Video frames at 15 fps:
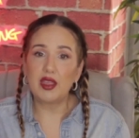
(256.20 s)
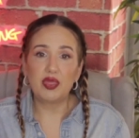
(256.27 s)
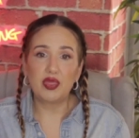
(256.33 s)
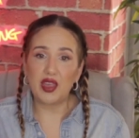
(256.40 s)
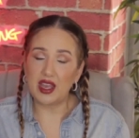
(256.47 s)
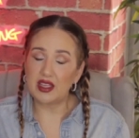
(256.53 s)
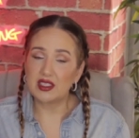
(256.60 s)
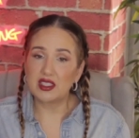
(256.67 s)
and
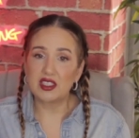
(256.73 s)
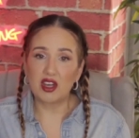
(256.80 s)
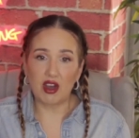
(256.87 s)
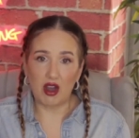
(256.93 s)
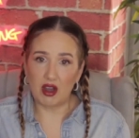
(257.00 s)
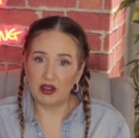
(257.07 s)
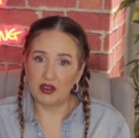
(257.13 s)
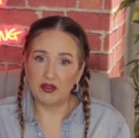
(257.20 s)
thanks to
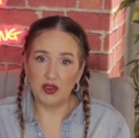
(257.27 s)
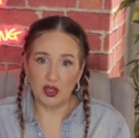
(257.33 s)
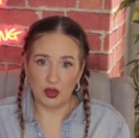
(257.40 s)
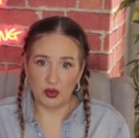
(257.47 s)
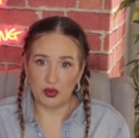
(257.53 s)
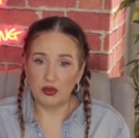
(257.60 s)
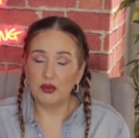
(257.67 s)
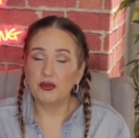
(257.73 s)
all of
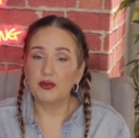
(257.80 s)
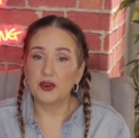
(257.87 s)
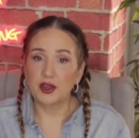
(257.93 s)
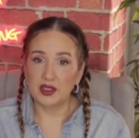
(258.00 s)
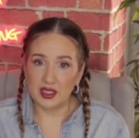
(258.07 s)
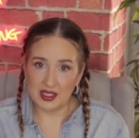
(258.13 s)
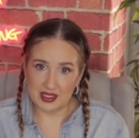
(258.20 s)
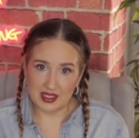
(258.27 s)
you for
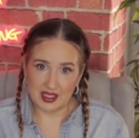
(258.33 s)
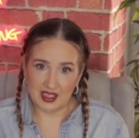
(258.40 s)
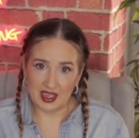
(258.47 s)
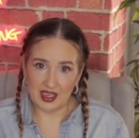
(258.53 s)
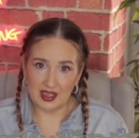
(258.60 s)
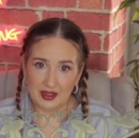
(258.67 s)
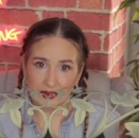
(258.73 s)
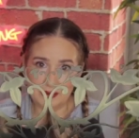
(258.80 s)

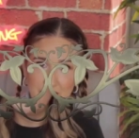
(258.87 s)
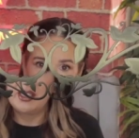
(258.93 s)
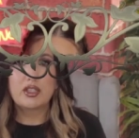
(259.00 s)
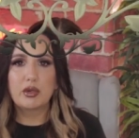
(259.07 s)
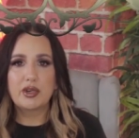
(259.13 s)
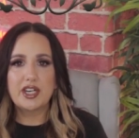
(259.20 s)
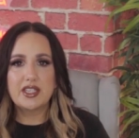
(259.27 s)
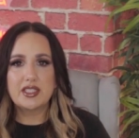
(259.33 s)
listening.
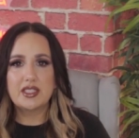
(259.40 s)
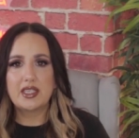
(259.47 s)
Tori